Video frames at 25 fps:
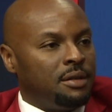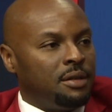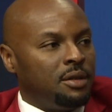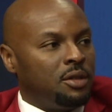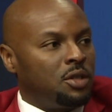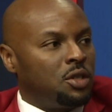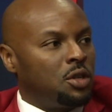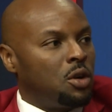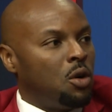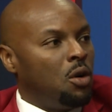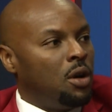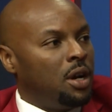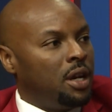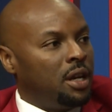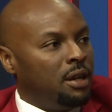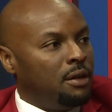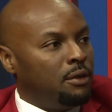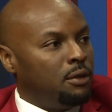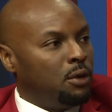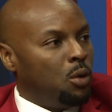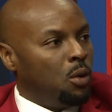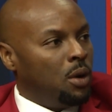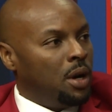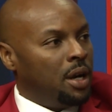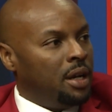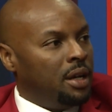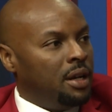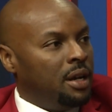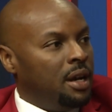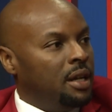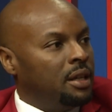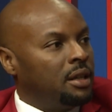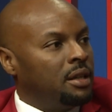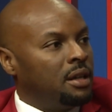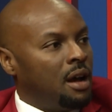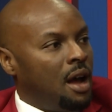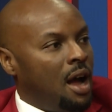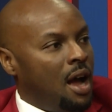toy giveaway at
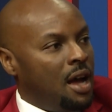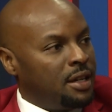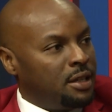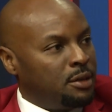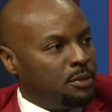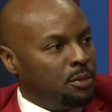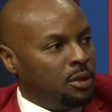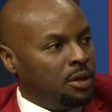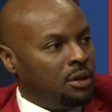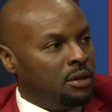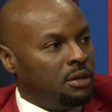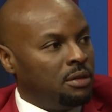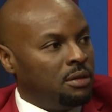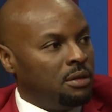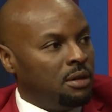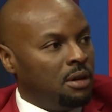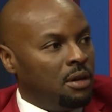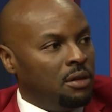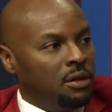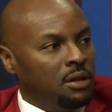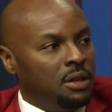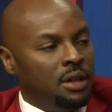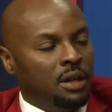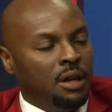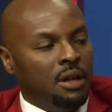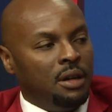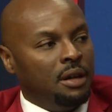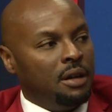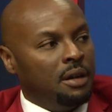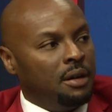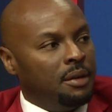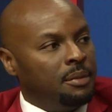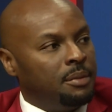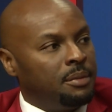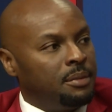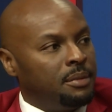the hospital on the